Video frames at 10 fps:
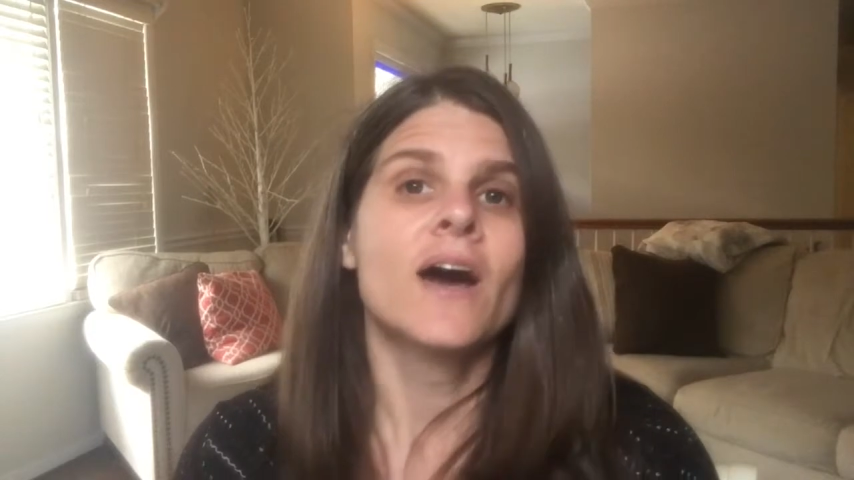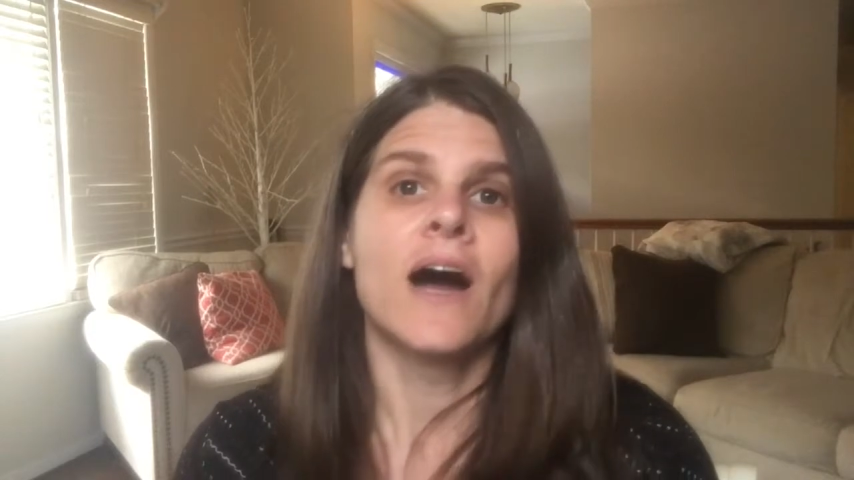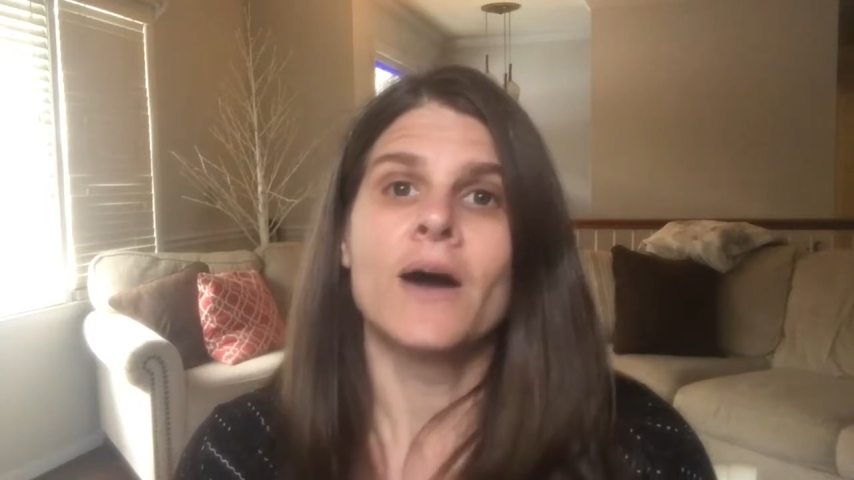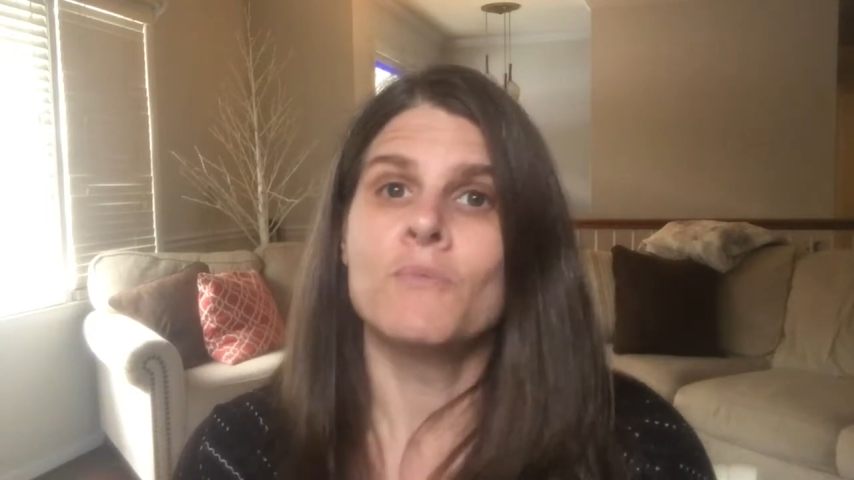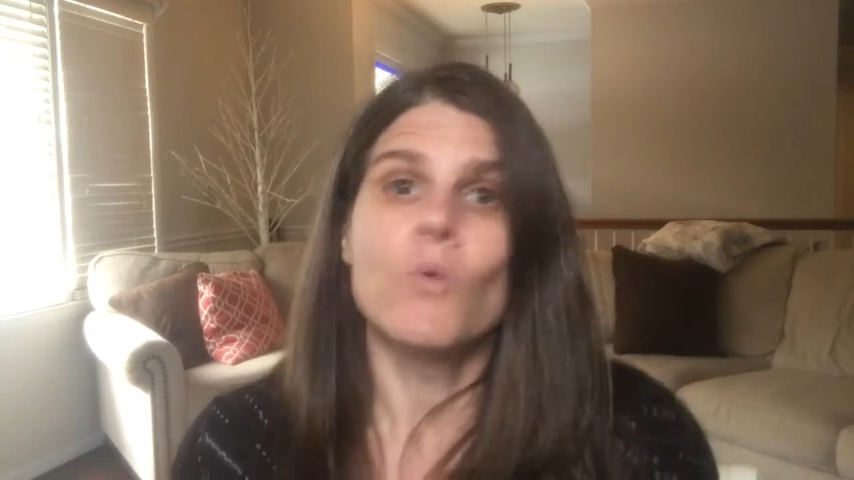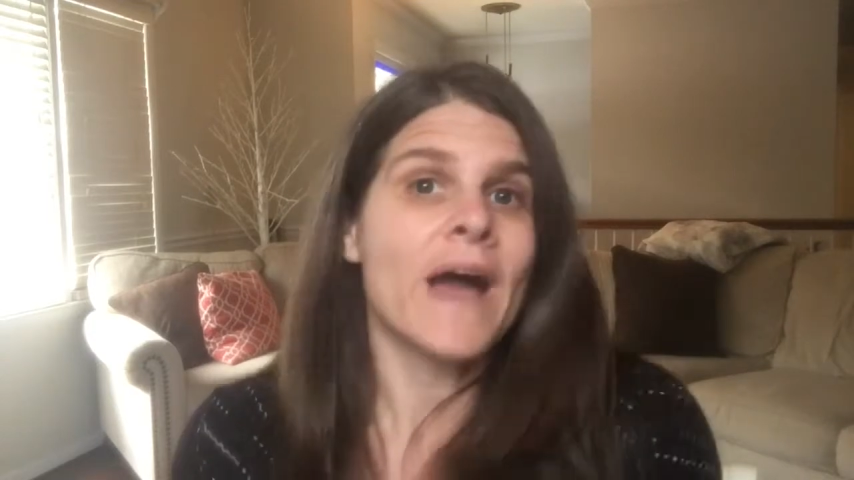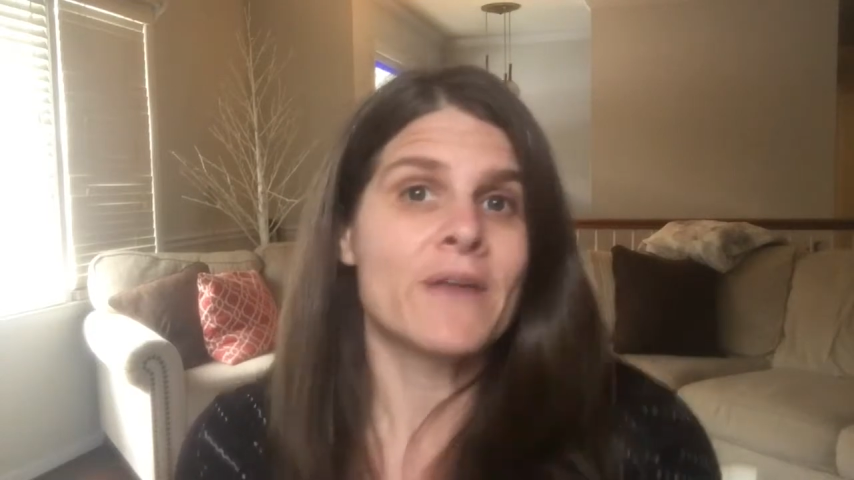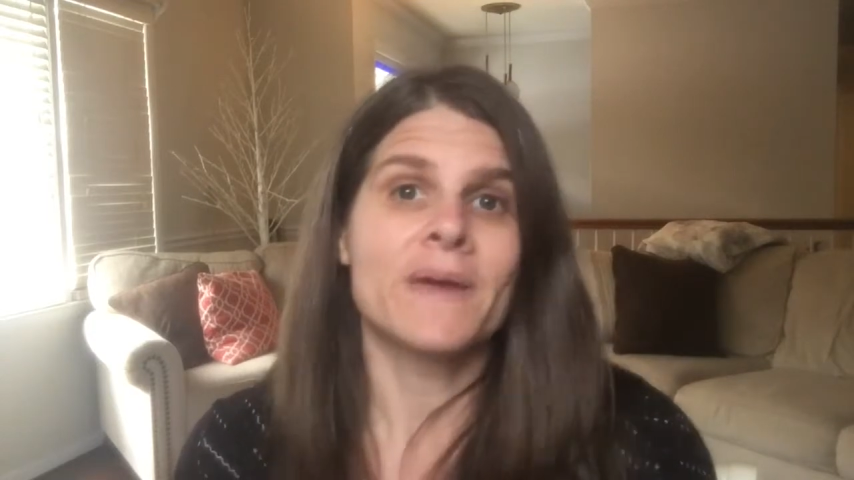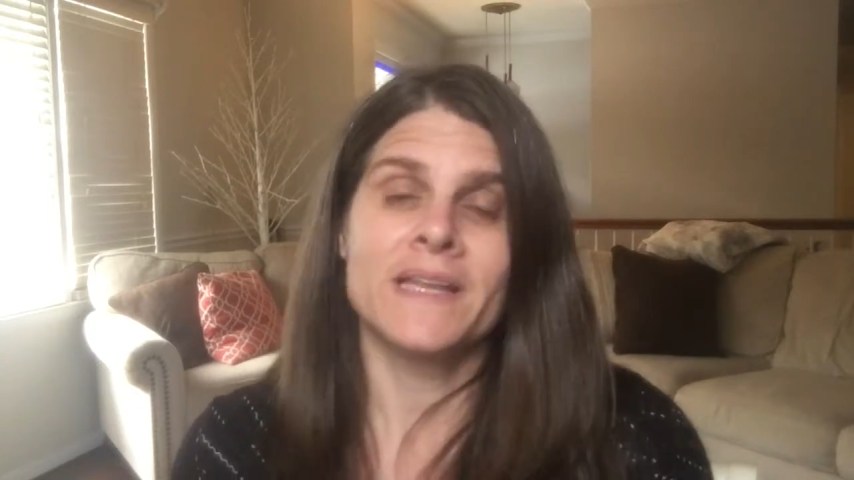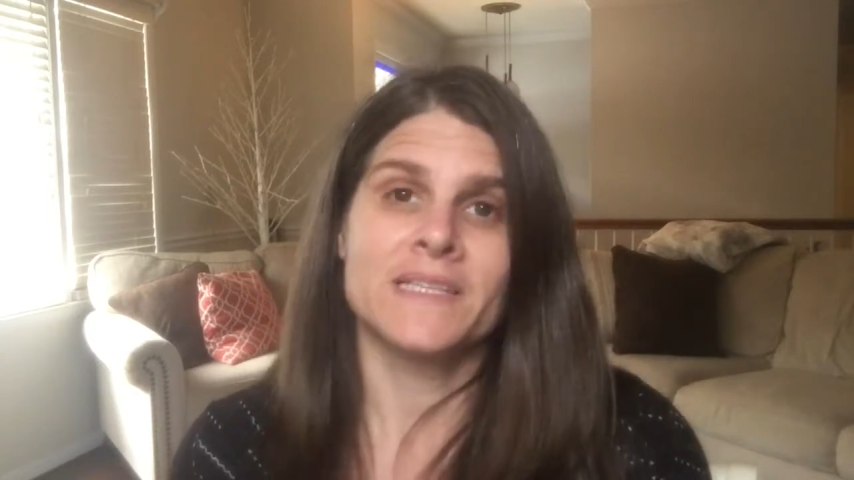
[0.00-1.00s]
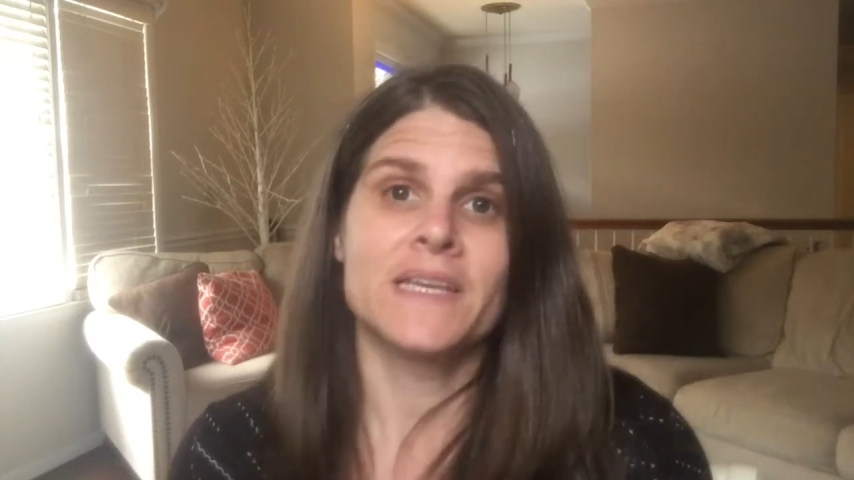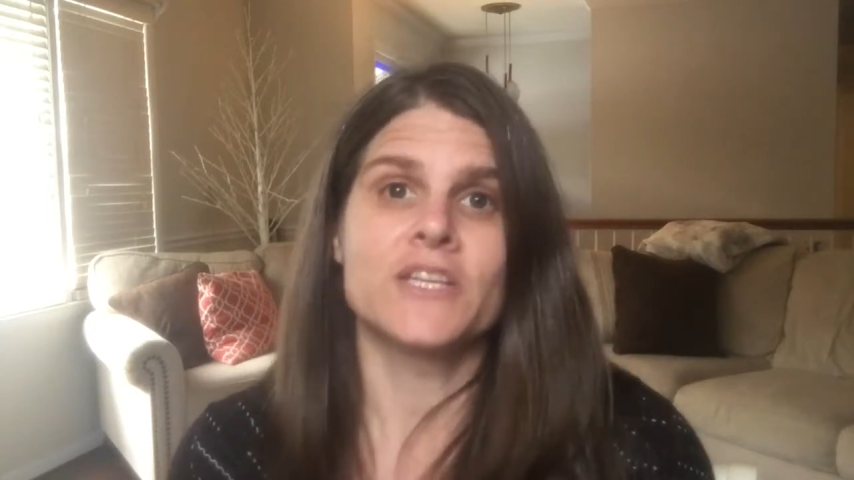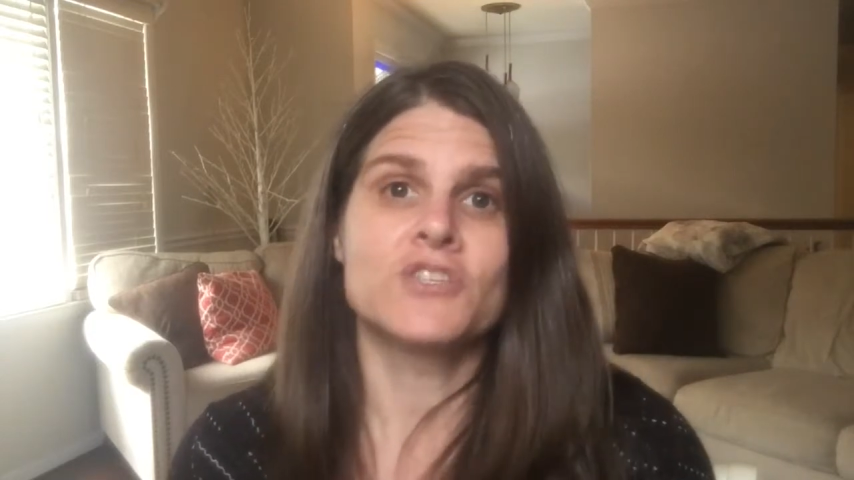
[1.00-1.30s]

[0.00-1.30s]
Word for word: um, why do I need to get a